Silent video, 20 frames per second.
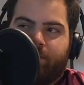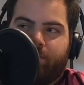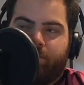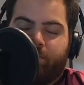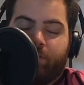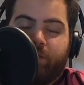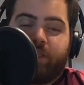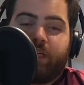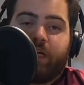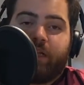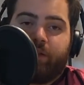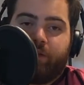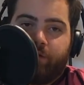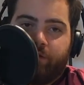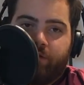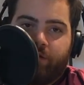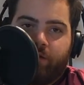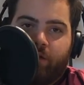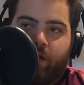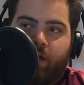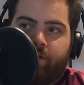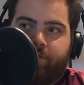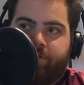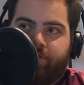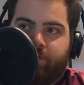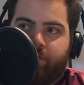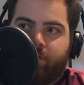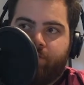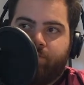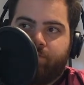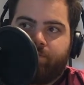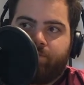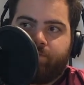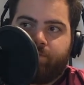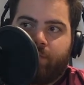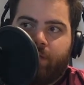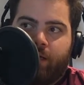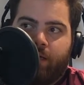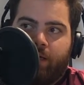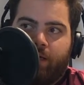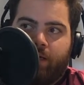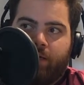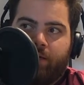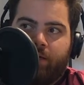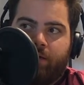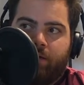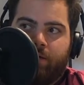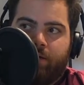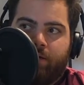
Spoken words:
which I learned a lot from, and